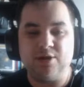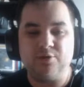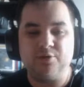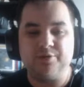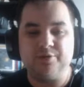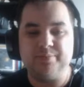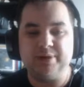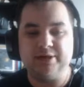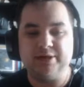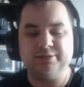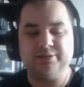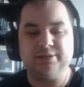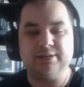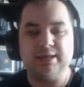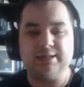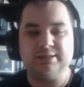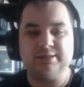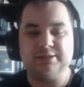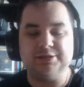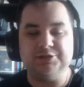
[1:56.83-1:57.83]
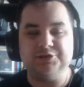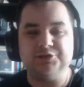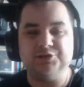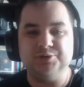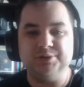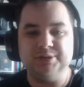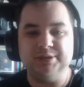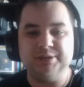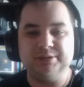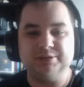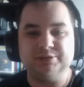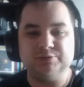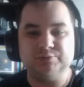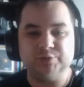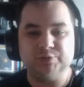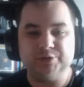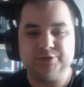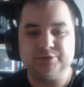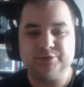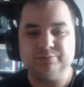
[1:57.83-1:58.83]
power amount that each unit
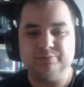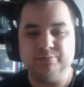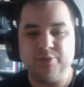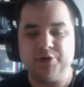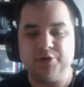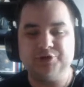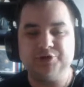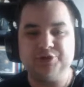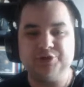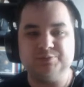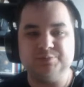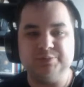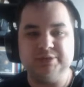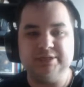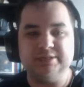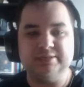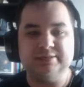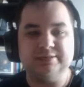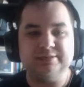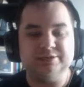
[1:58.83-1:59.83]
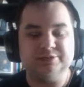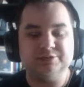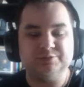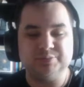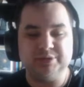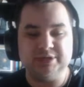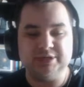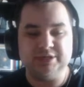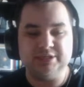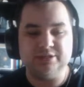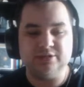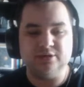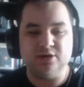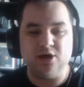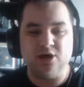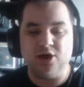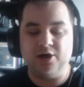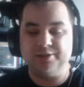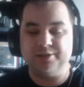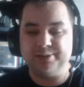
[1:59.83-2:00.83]
is worth. Marching speed, the speed
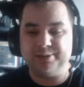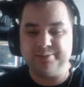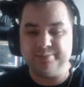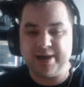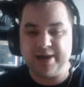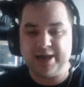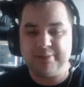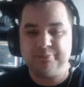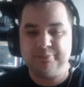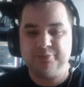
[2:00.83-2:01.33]
on the